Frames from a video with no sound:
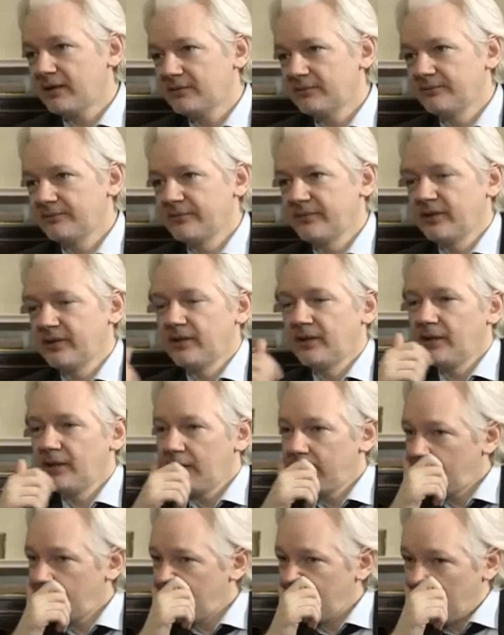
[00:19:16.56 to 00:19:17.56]
manner.
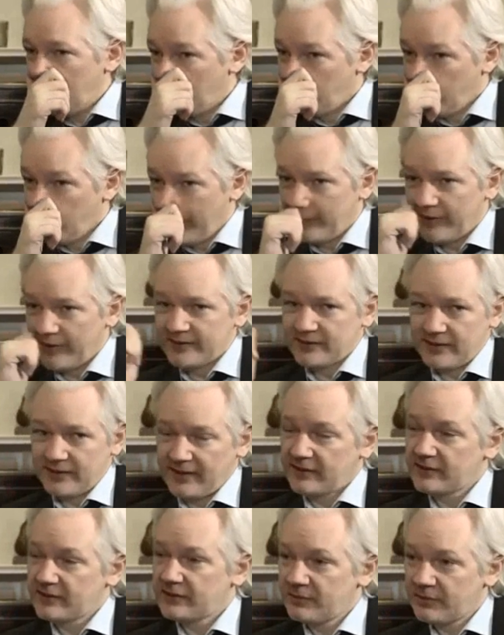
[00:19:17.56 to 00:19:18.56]
Why do I
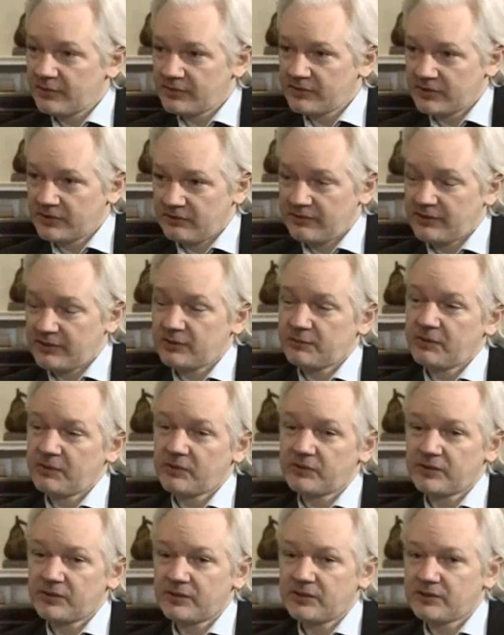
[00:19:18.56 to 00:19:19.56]
say that is the most serious?
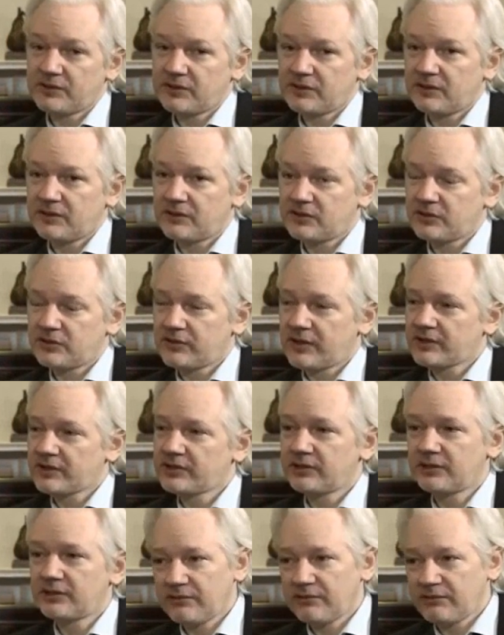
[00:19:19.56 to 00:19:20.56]
Because it is an
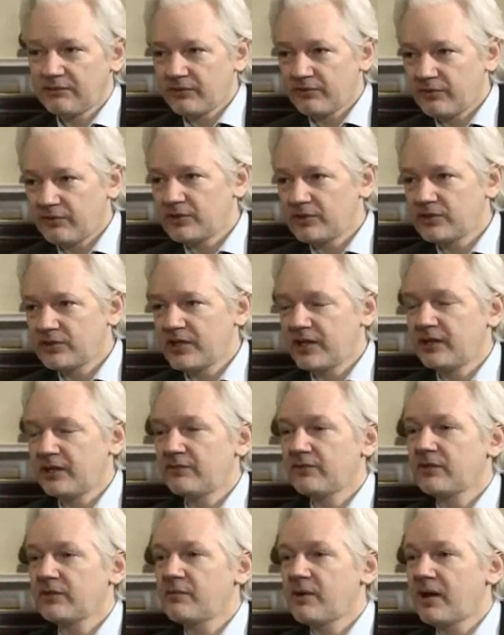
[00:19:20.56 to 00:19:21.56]
instruction given through the
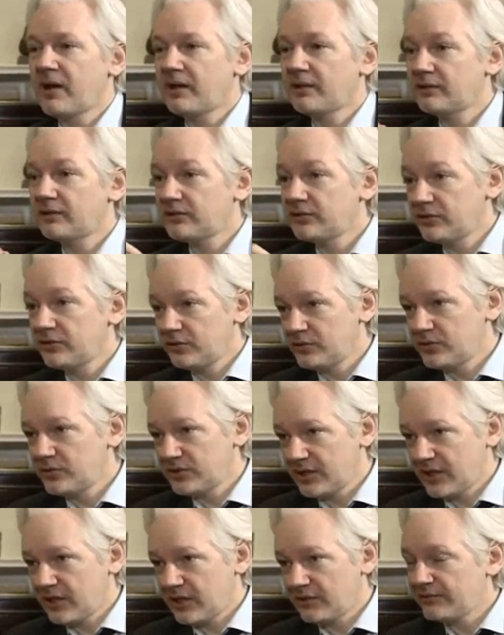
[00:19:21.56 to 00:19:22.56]
chain of command
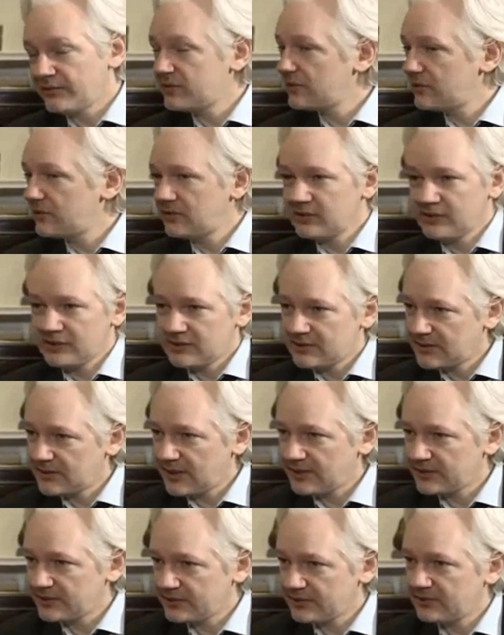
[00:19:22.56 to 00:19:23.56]
to staff. It's not a
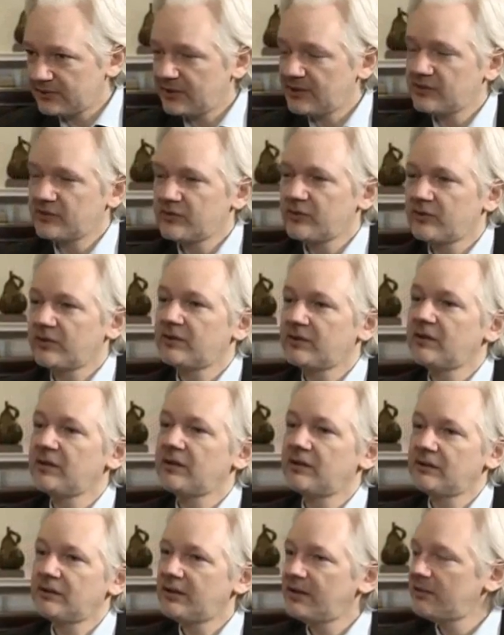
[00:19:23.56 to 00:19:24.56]
discussion. It's not
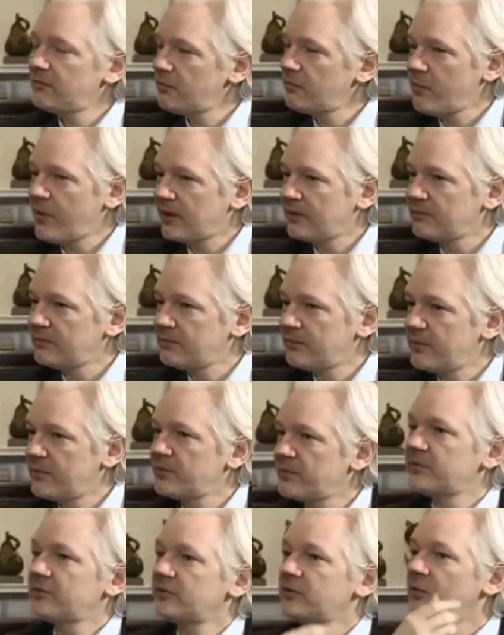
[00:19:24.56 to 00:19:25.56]
any one
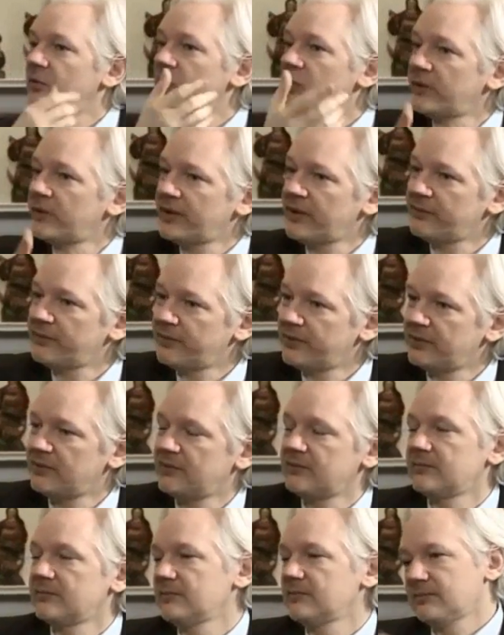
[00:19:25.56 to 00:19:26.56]
person calling up
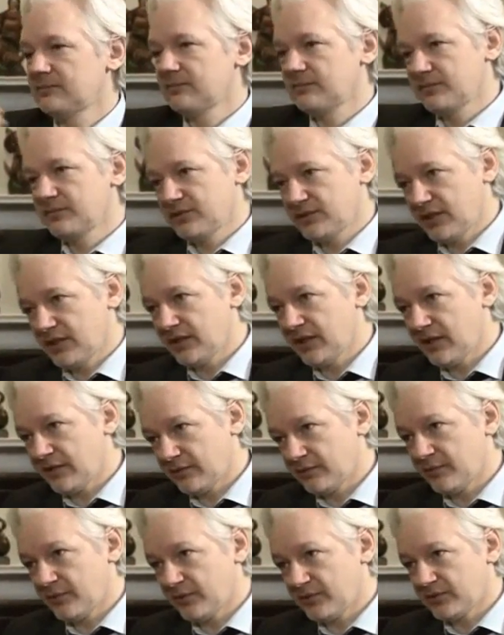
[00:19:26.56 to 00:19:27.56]

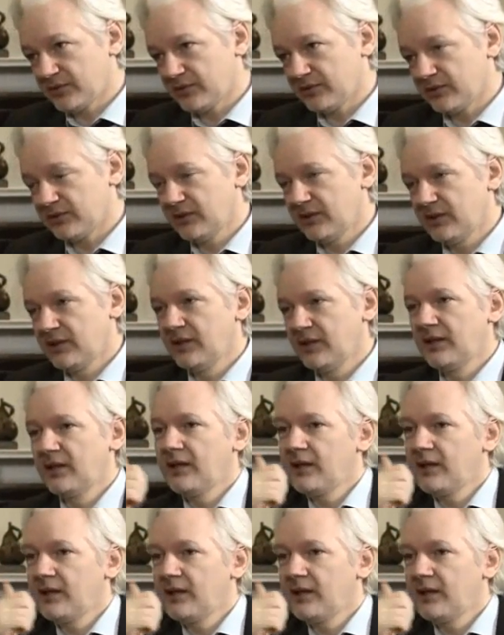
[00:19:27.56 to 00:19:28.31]
another person.